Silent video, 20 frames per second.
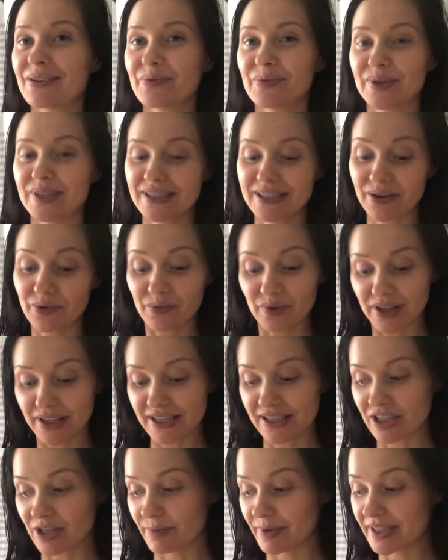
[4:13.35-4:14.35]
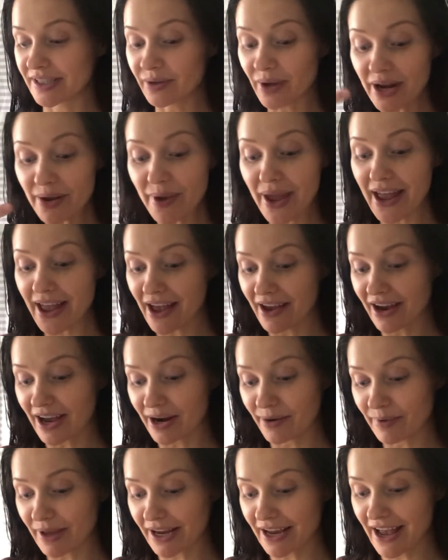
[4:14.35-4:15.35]
was really stupid. So anyway, I
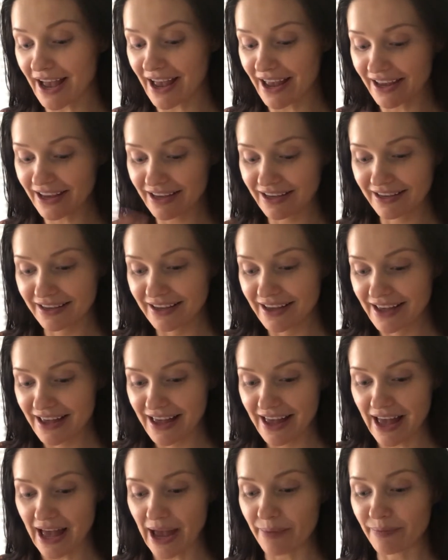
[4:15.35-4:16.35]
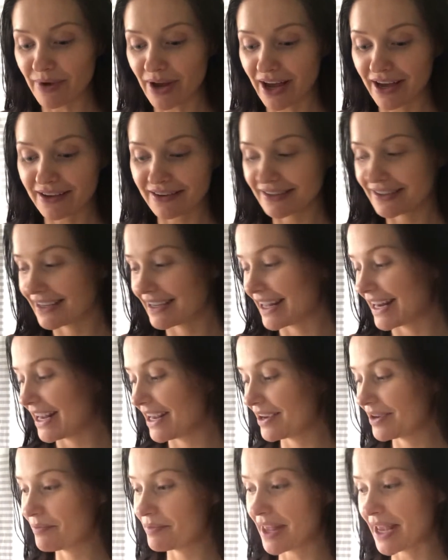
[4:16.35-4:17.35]
got a black eye. I'm not getting
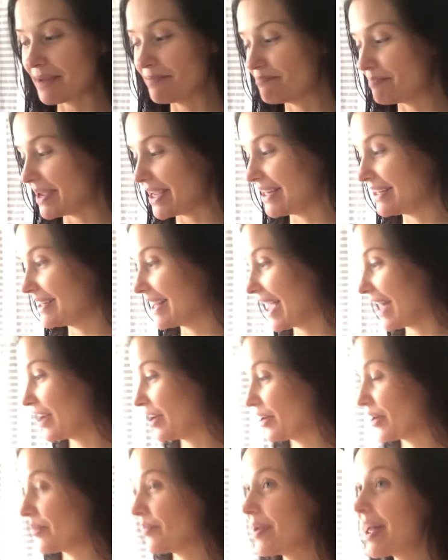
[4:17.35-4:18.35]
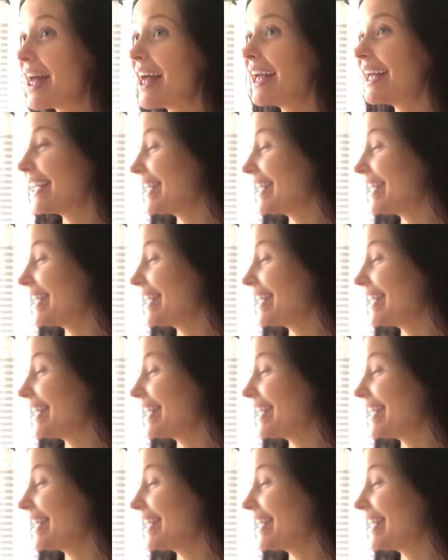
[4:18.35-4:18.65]
like beaten at home.